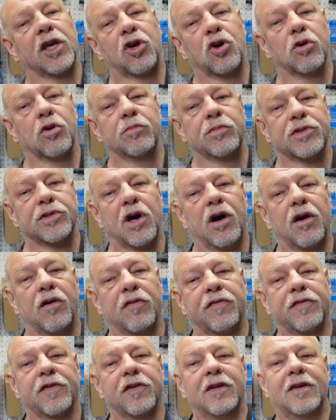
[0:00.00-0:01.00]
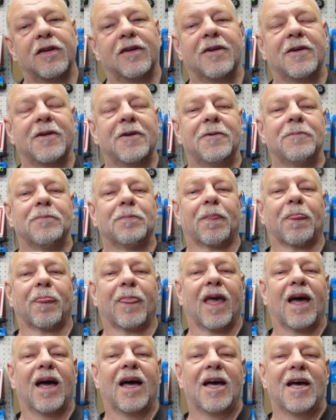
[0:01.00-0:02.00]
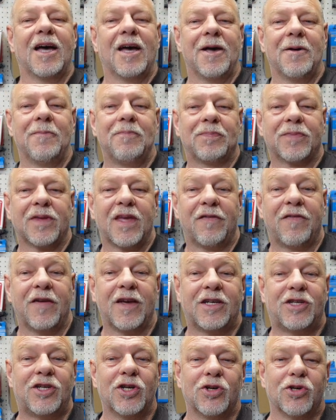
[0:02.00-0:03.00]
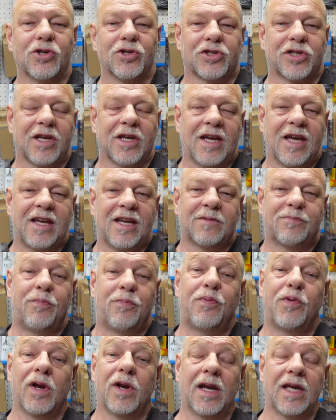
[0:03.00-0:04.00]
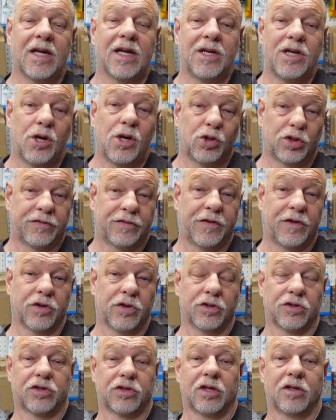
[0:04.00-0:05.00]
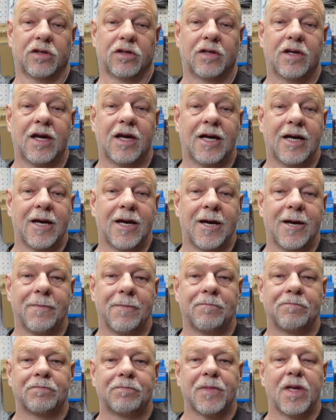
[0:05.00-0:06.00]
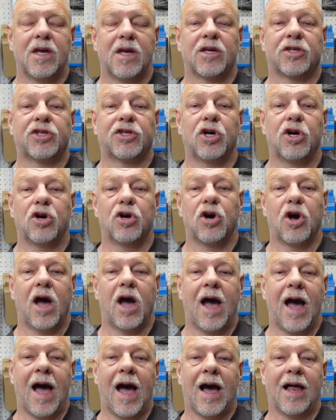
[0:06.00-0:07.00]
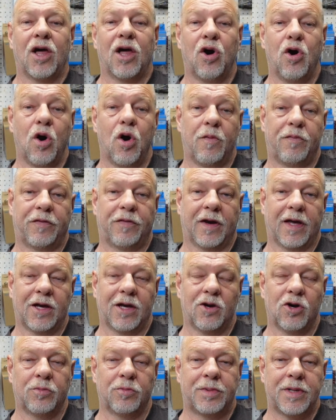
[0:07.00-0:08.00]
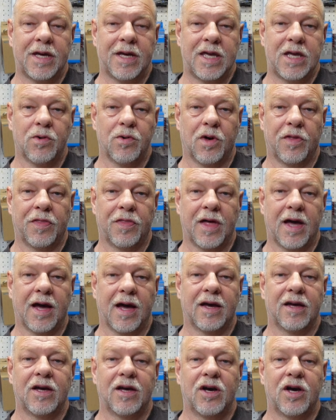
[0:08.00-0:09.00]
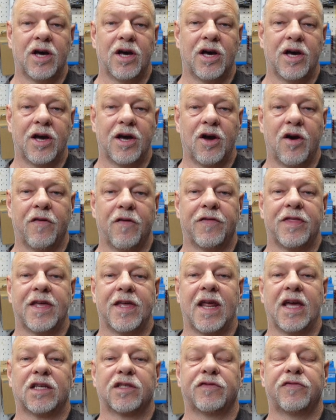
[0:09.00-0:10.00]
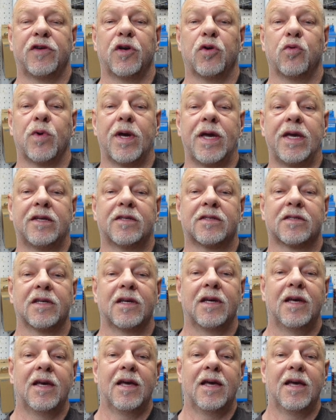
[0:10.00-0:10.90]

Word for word: comes off. If it does, it's brilliant news for us. So I'll hopefully update you on that over the next few weeks.